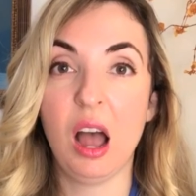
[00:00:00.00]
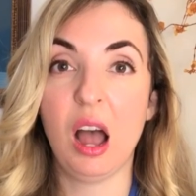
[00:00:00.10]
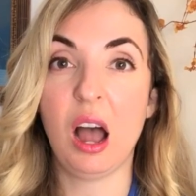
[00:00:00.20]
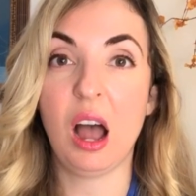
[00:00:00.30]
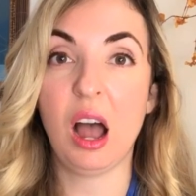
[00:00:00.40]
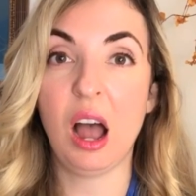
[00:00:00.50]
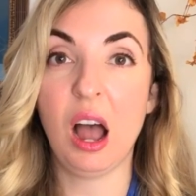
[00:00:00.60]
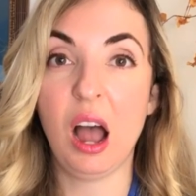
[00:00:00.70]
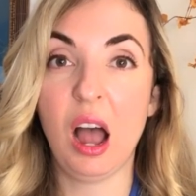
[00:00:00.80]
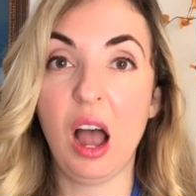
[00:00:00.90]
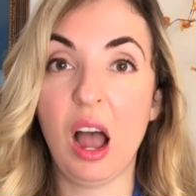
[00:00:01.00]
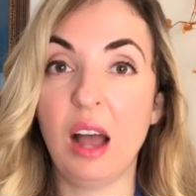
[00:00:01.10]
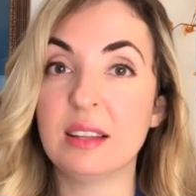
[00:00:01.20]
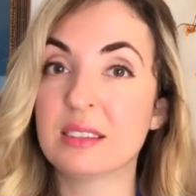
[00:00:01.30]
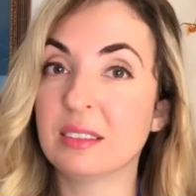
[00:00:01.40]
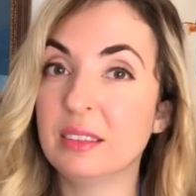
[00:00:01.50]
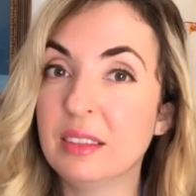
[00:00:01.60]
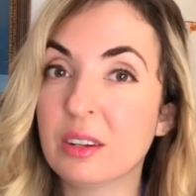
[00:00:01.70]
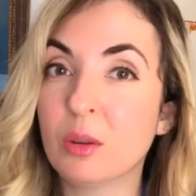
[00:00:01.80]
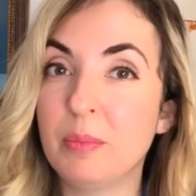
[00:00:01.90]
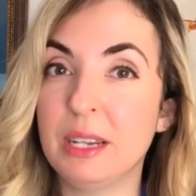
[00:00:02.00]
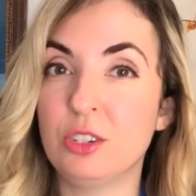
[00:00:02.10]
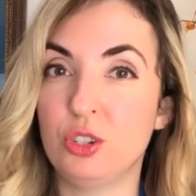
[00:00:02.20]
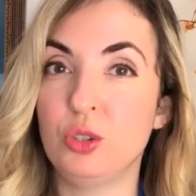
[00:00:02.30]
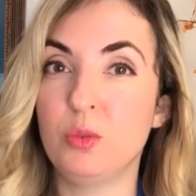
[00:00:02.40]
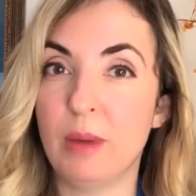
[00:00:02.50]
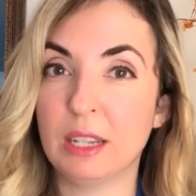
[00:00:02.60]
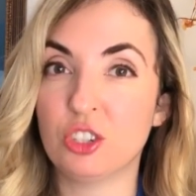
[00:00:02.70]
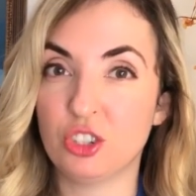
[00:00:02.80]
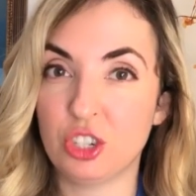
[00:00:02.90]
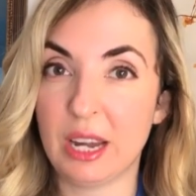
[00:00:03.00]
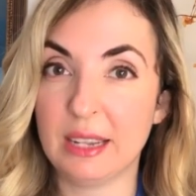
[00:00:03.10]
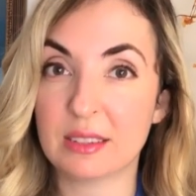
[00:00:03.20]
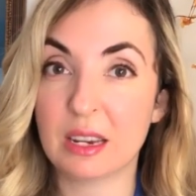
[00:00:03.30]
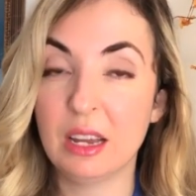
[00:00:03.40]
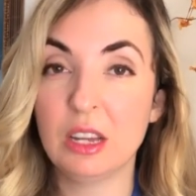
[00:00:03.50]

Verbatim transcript: ah, it's a little bit too much chest.